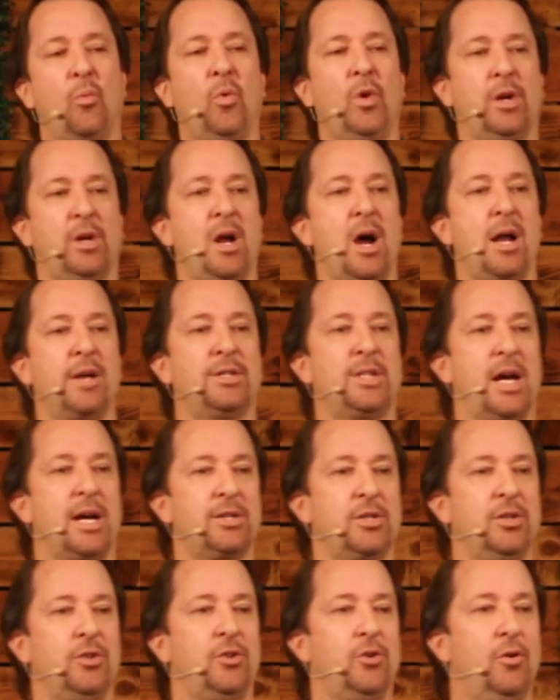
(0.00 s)
what God is
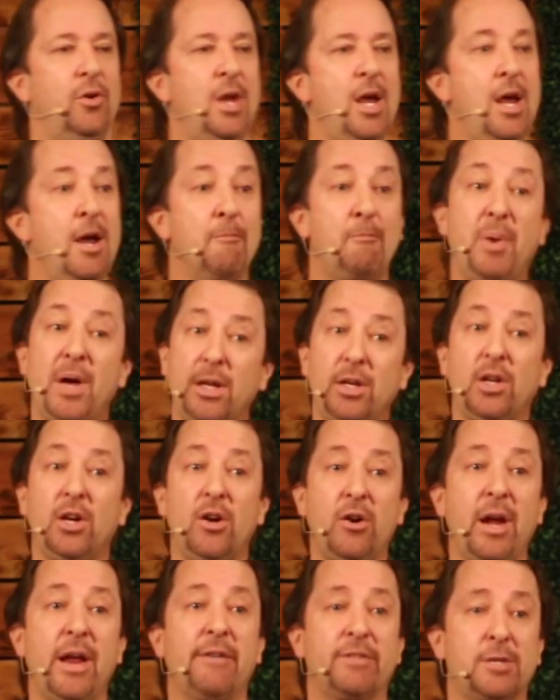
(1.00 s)
asking you to do. But you
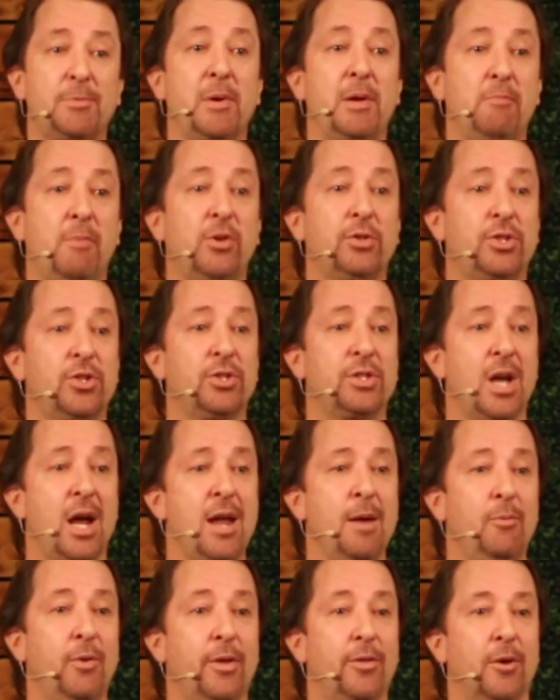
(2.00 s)
don't have to spend most of your
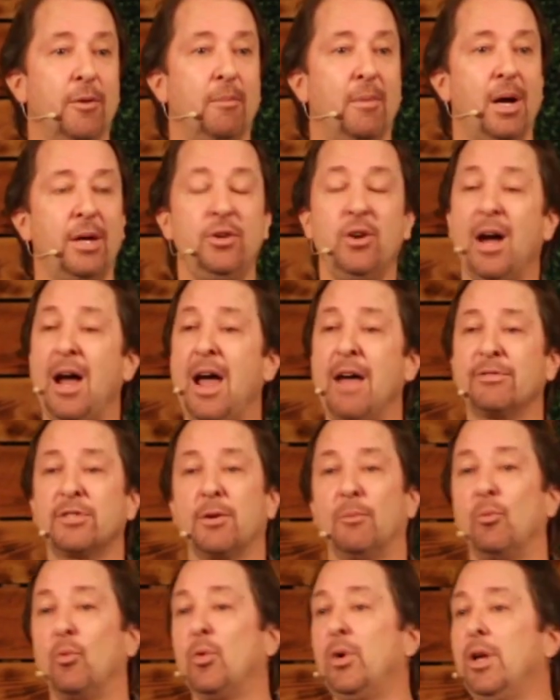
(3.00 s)
time with them. You know, I have
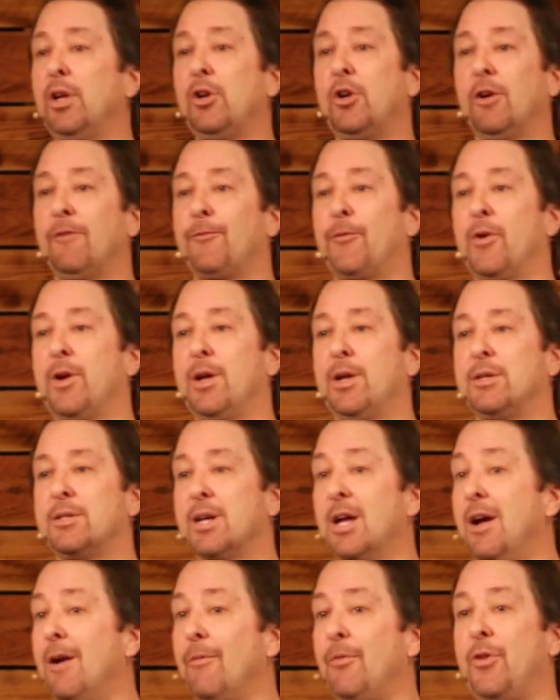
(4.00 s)
some really good
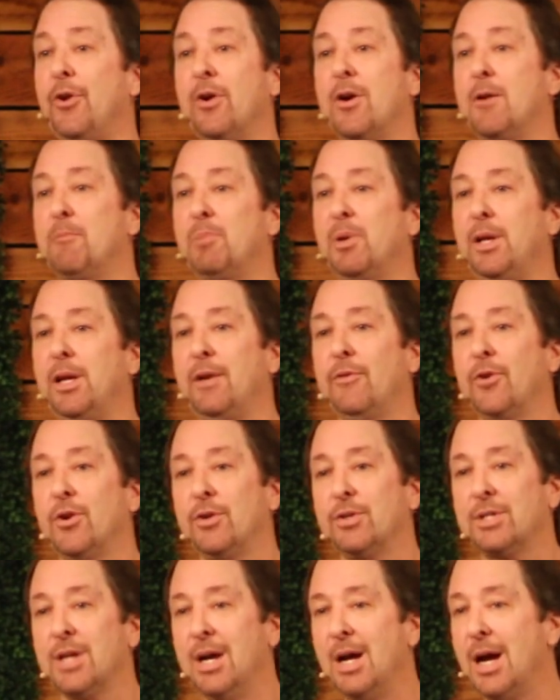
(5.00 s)
friends. They're
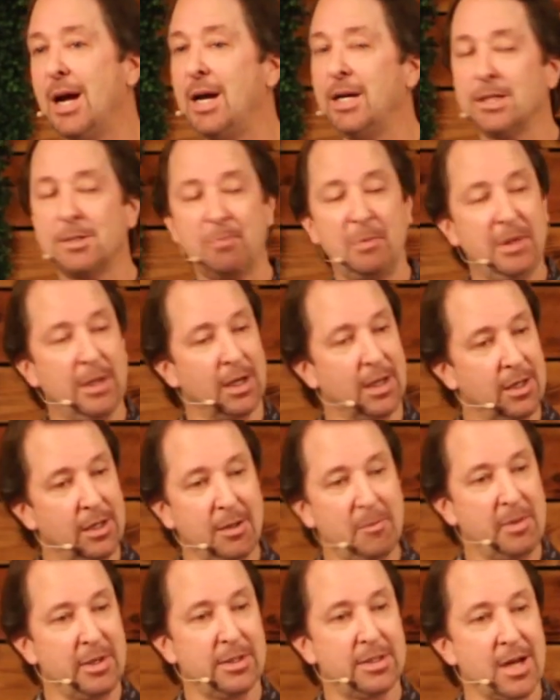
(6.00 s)
unbelievers. I can spend a
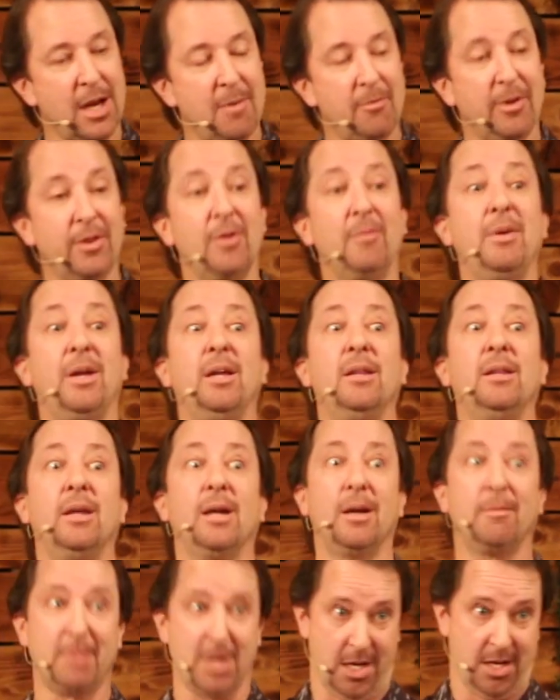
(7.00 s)
little bit of time with them, and
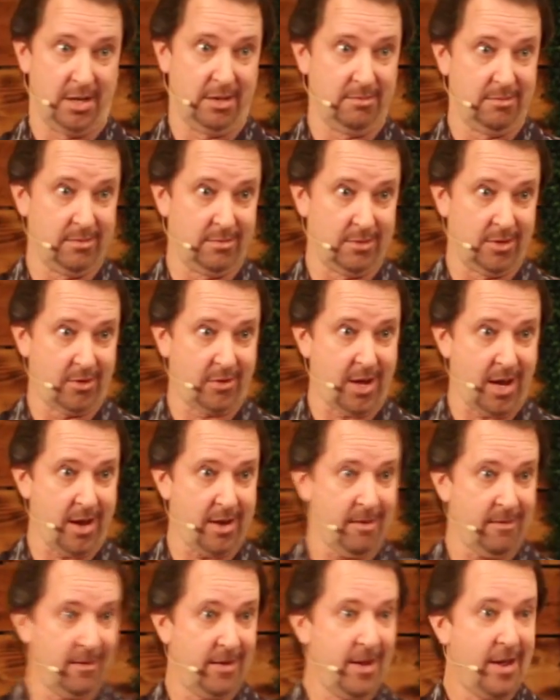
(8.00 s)
then I'm done. Okay?